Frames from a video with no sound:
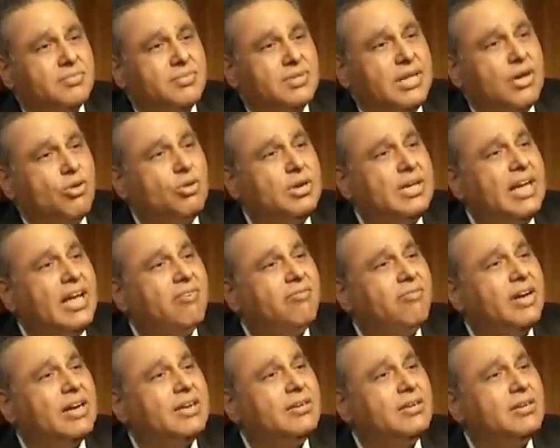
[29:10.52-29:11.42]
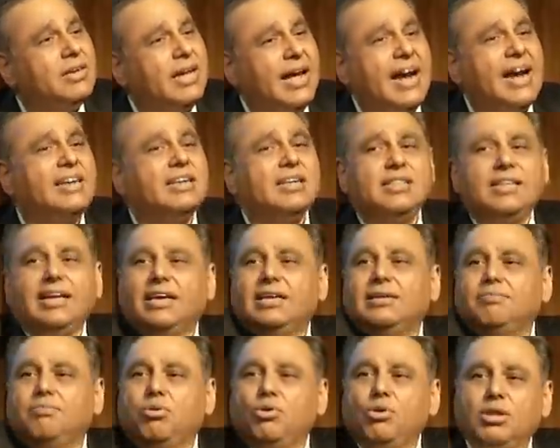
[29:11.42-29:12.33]
They only have one handle they
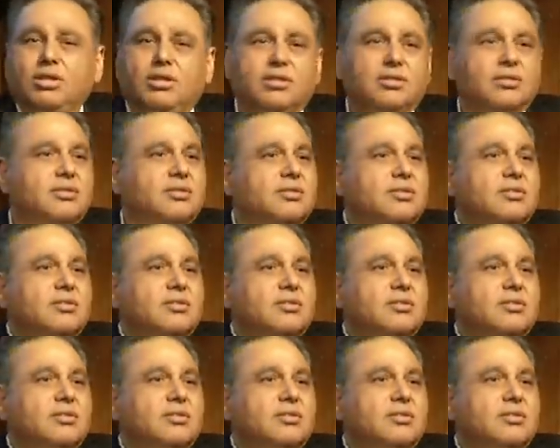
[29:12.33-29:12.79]
can pull.